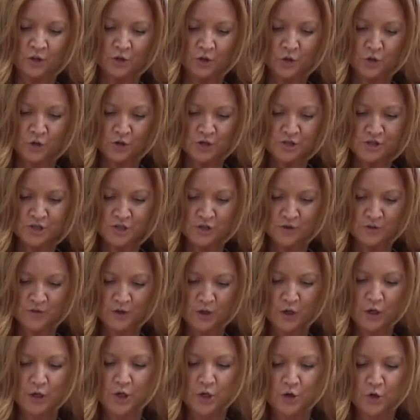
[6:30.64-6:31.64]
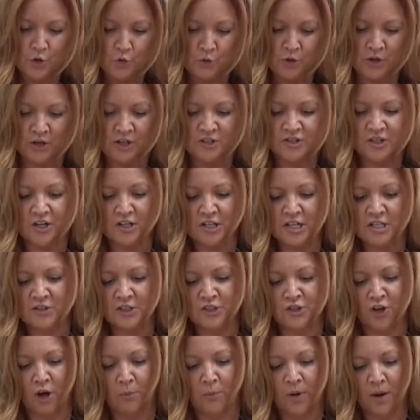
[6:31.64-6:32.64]
You could use glue to glue
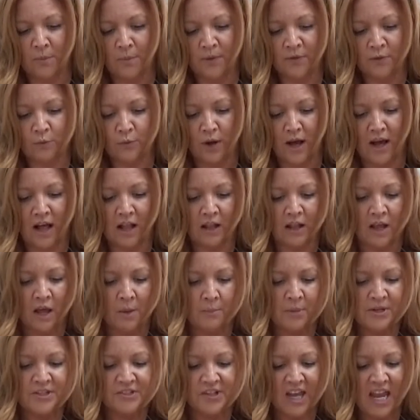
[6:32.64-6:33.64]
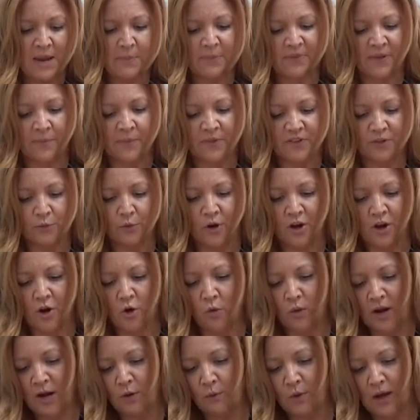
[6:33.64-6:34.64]
the top up as well, but tape seems to work
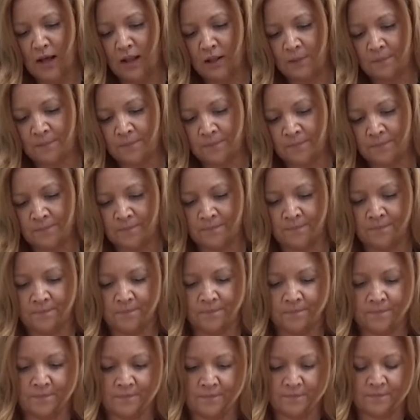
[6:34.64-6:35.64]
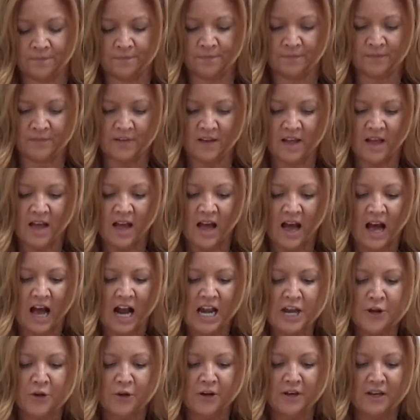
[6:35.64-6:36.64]
quite well.
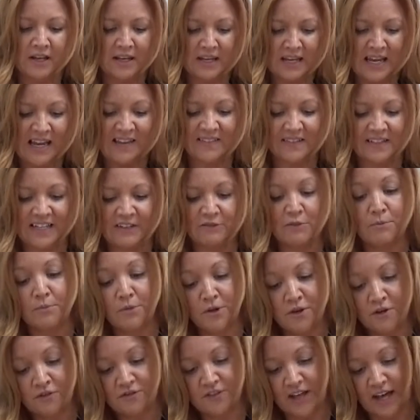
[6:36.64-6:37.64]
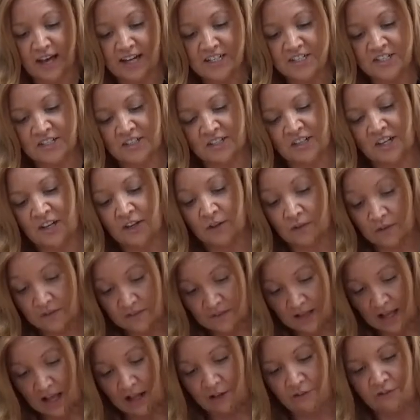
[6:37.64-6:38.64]
And you can easily remove that
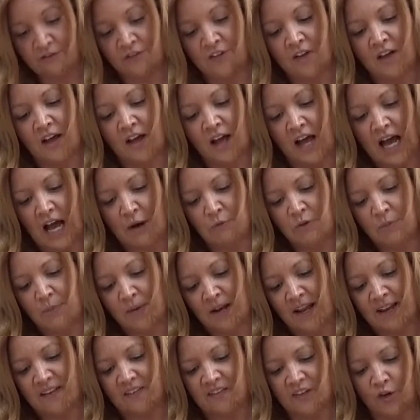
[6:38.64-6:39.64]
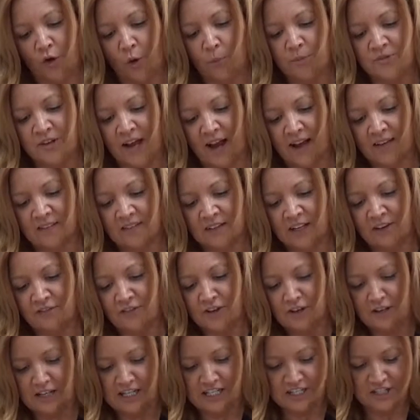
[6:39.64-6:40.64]
yourself and replace the objects
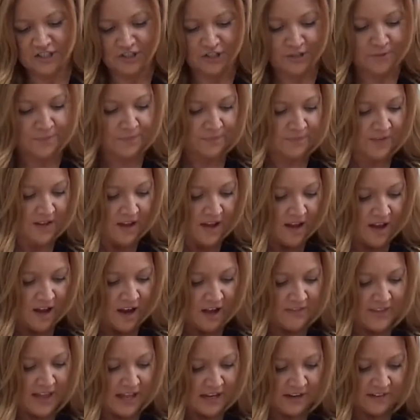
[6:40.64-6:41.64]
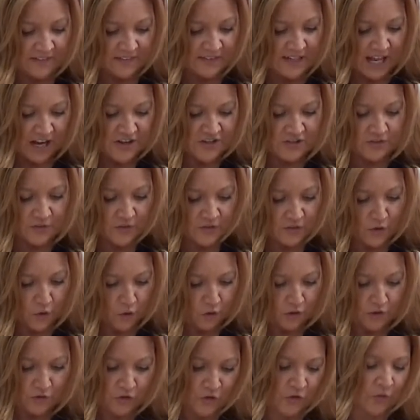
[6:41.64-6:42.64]
if you need to. And then a selection of
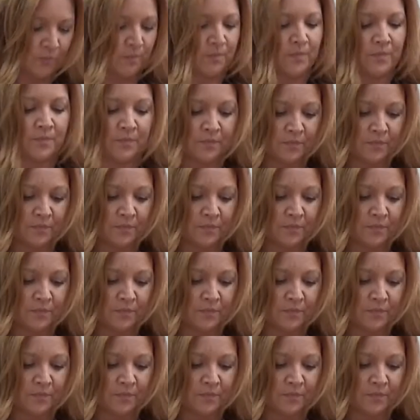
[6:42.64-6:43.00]
socks.